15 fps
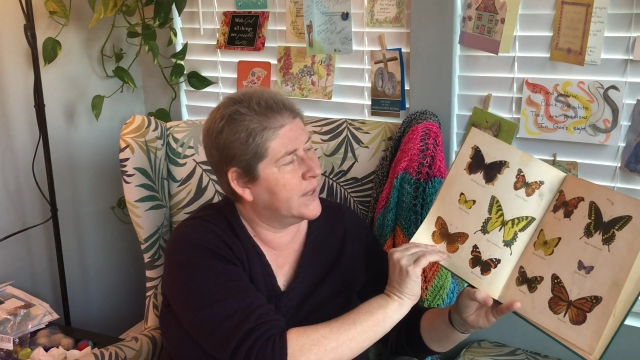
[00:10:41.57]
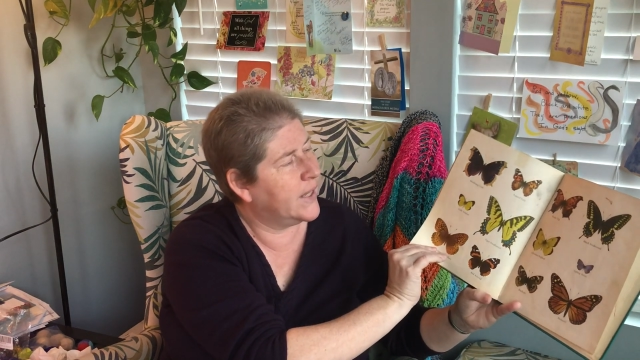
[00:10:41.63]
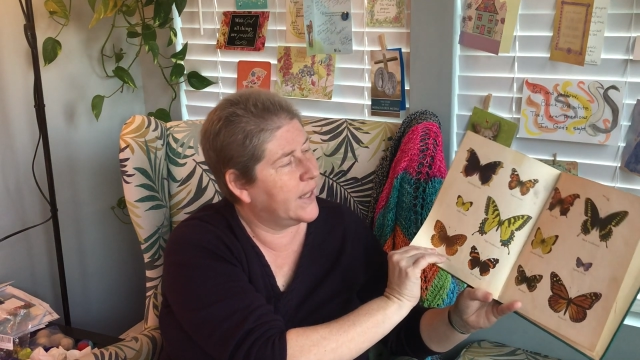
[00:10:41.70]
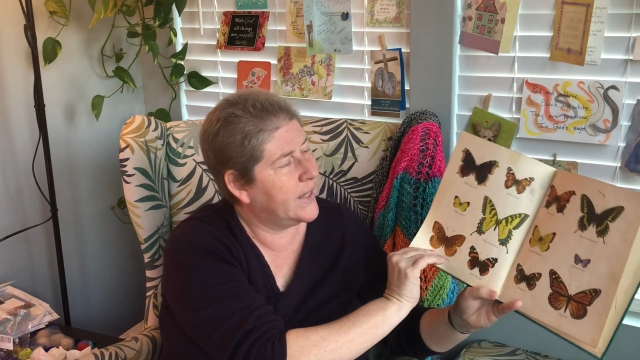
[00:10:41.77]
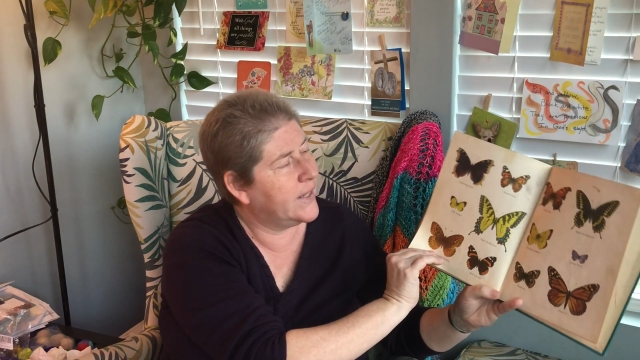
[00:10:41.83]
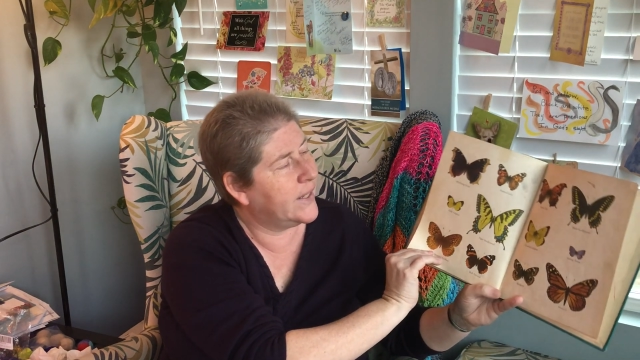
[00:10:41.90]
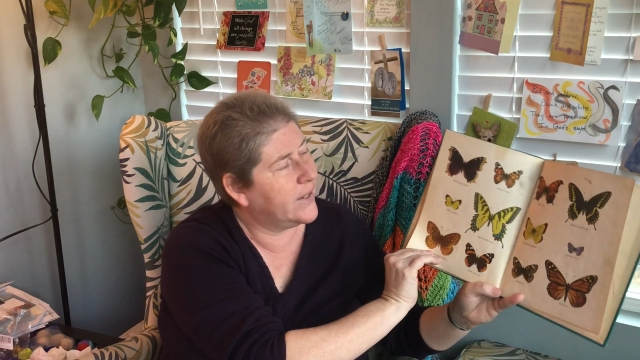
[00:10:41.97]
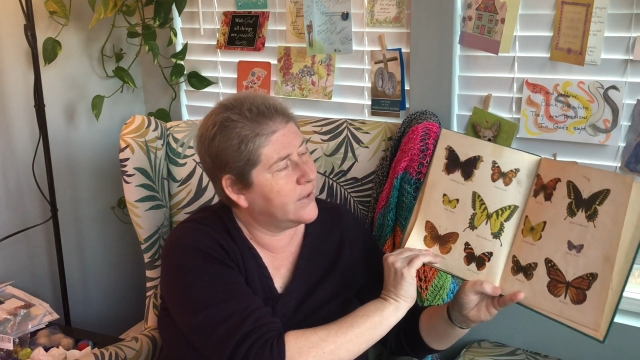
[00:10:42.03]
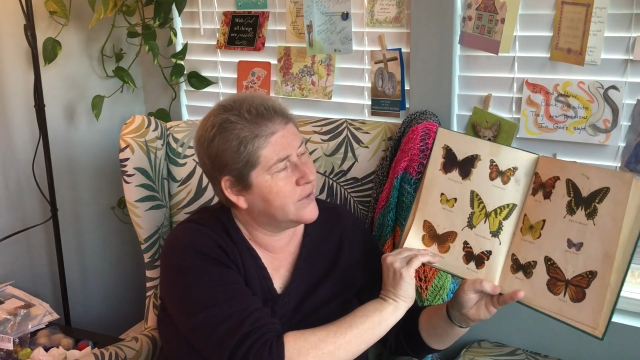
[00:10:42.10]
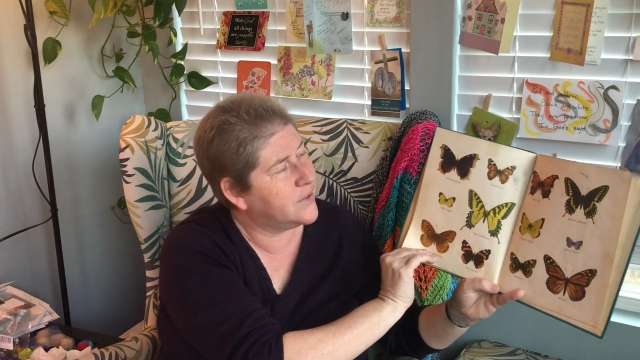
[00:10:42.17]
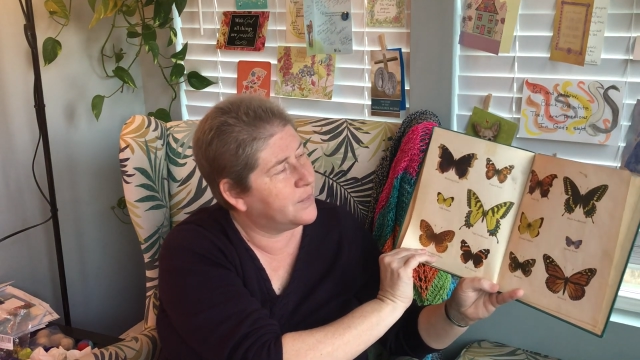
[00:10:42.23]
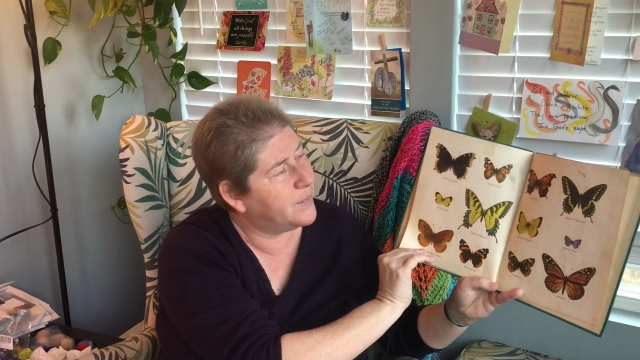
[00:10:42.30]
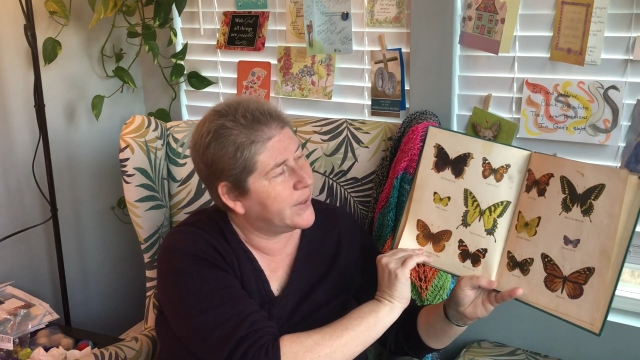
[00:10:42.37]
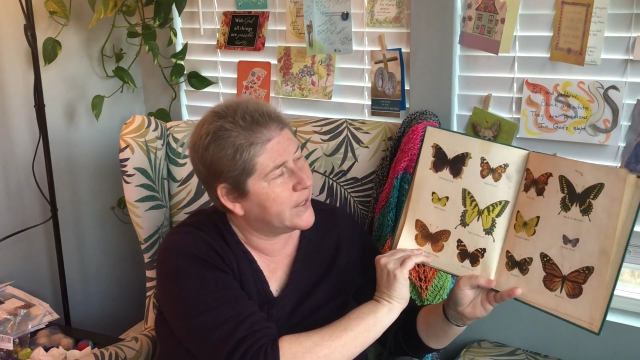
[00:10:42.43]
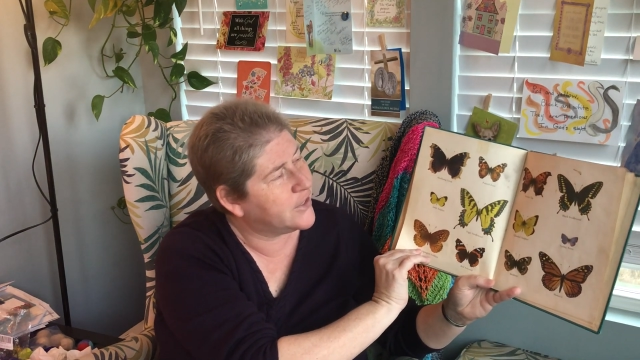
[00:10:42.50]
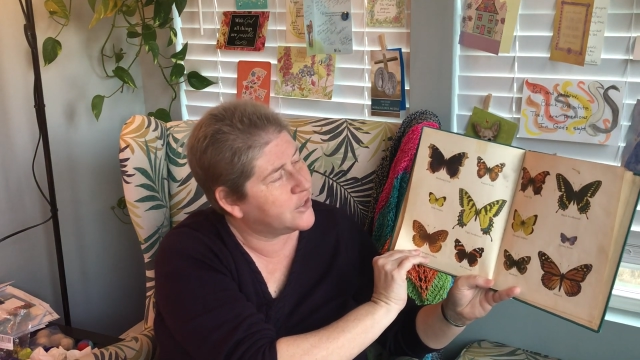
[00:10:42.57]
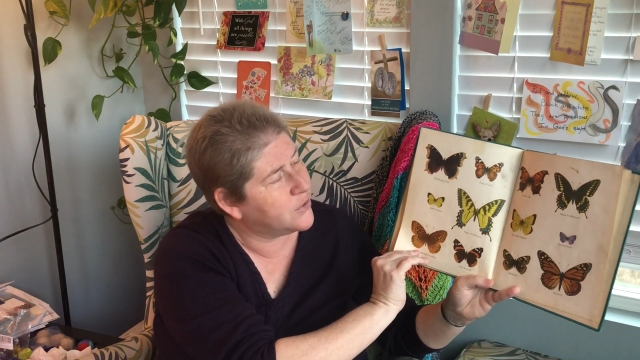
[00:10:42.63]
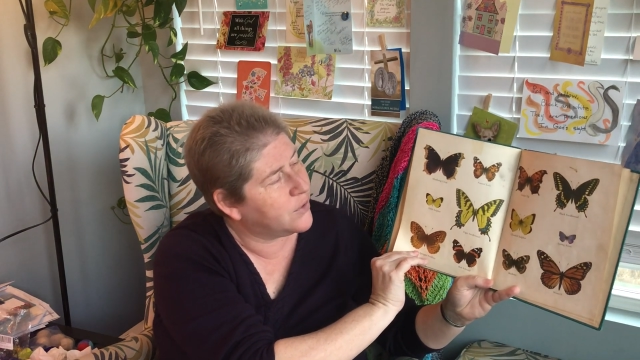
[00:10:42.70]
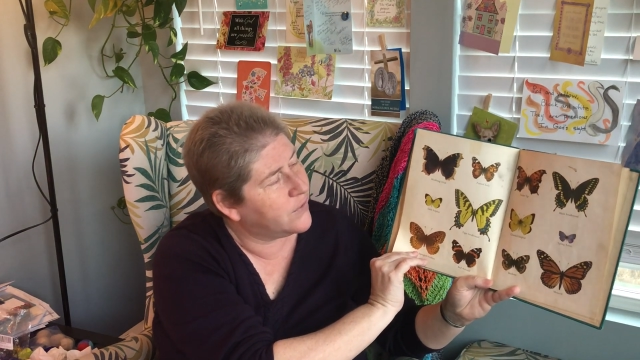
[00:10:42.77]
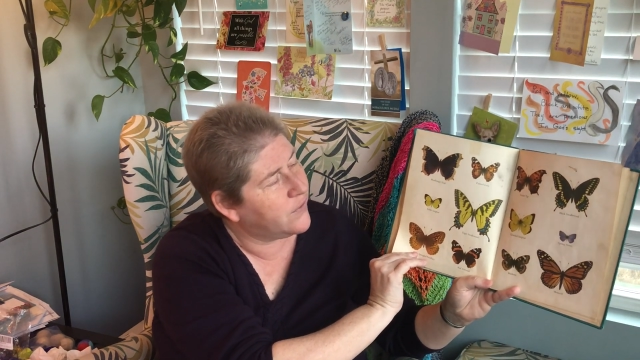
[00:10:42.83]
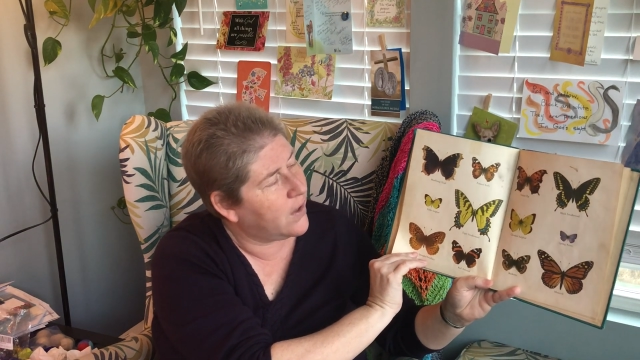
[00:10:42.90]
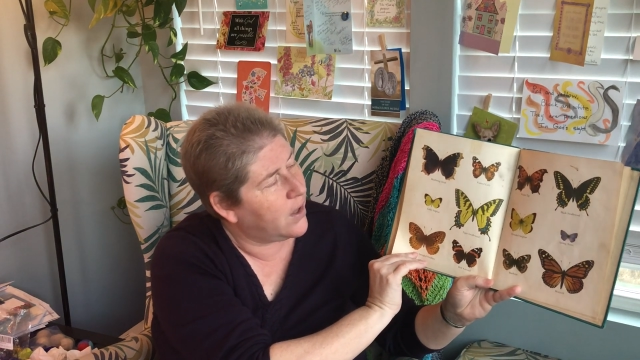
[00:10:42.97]
And here's a picture
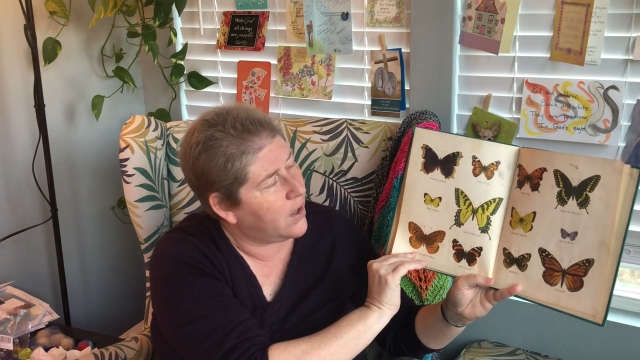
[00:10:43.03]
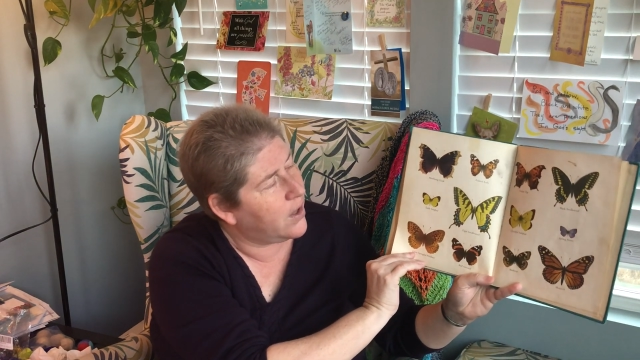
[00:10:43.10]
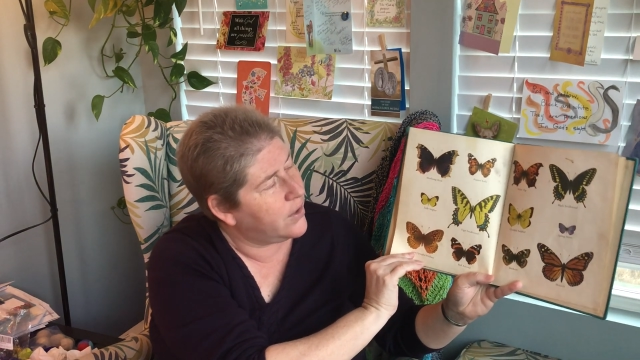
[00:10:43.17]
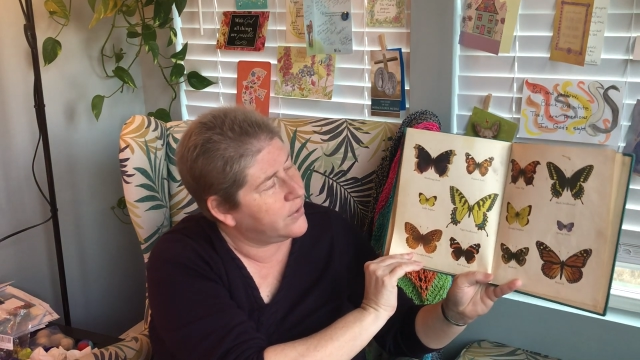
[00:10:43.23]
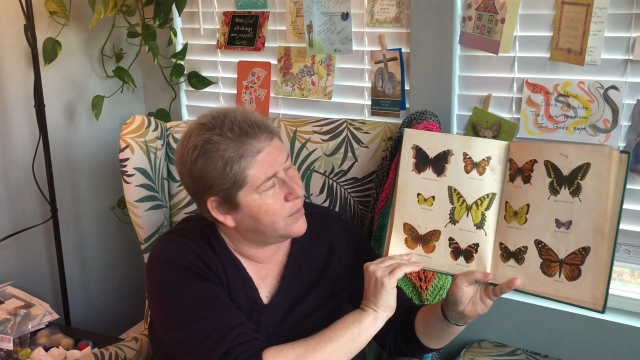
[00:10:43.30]
of all